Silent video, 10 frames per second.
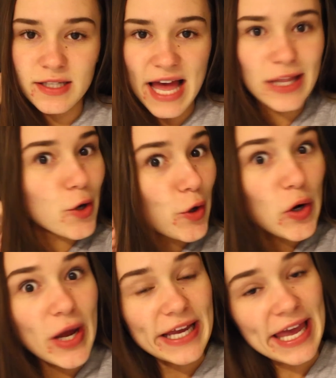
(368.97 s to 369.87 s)

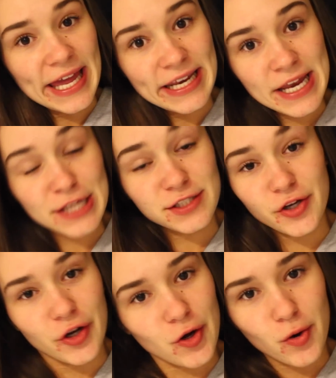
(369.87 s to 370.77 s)
Hello again.
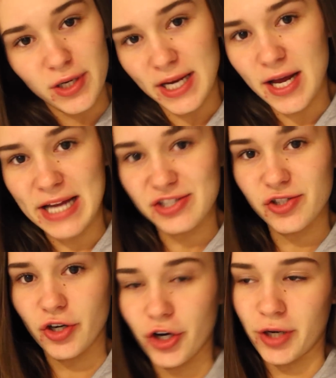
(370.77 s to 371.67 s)
So Courtney and I
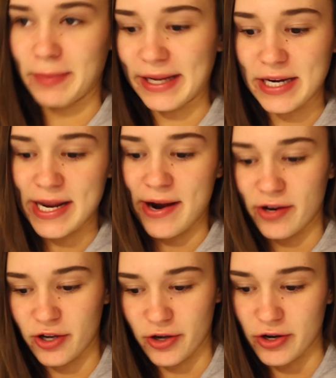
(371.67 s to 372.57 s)
just got home like an
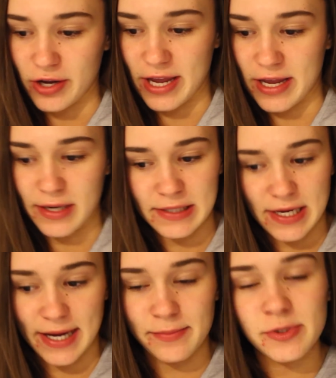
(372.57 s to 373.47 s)
hour ago
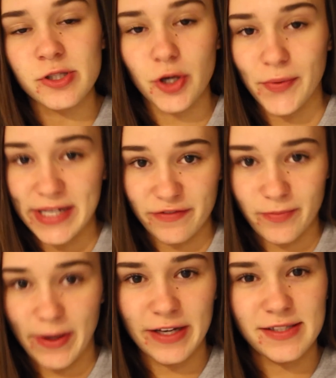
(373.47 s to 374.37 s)
and I am so ready
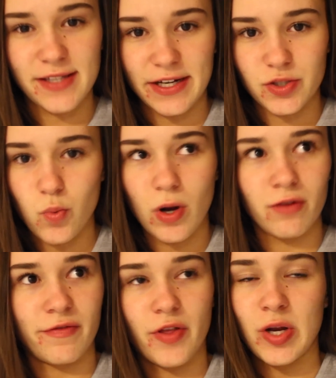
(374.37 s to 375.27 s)
for bed. It's like
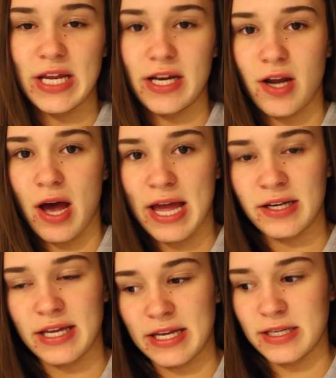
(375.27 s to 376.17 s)
12:30 at
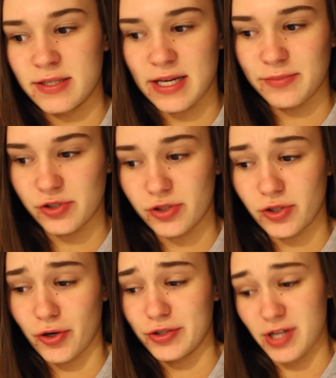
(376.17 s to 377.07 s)
night and I'm just
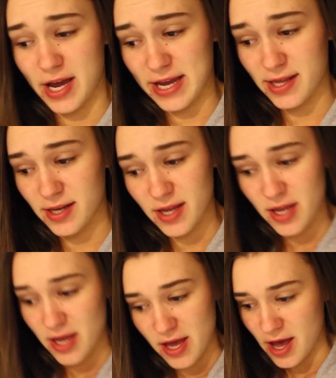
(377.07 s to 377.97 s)
so tired.
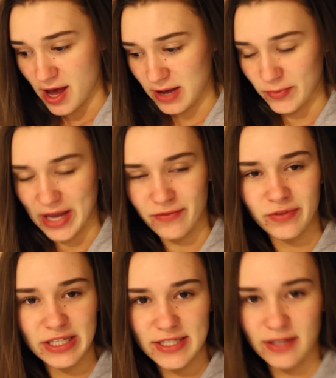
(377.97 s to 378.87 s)
We haven't
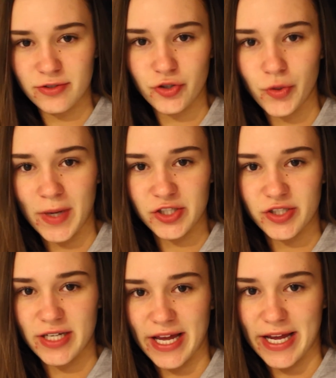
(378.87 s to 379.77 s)
really done too
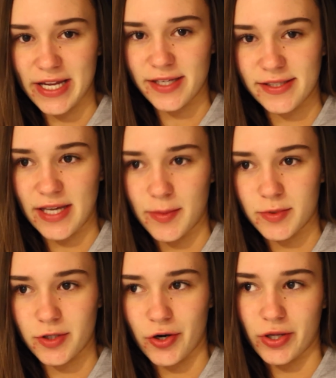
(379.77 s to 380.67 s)
much today
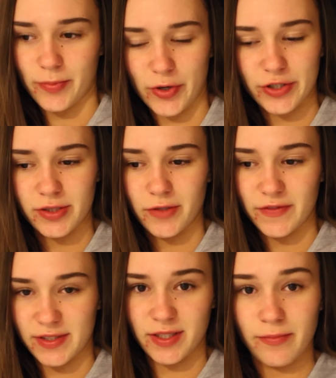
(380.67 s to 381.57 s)
except go to the post
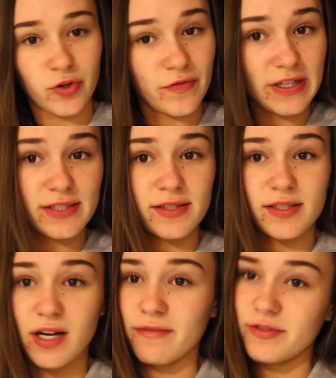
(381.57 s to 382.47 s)
office and the movies and
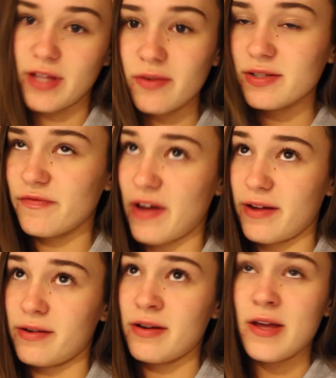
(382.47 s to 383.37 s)
stuff. So that was
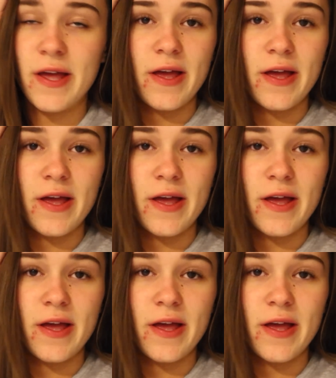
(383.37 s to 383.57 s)
fun.